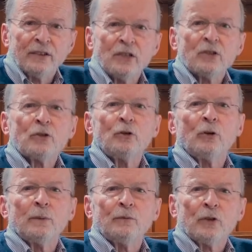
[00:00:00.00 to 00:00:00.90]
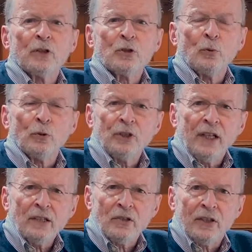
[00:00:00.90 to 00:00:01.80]
They just know him for his
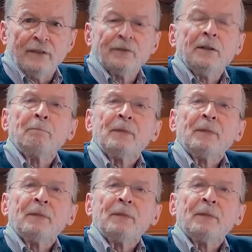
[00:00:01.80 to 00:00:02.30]
quartet stuff.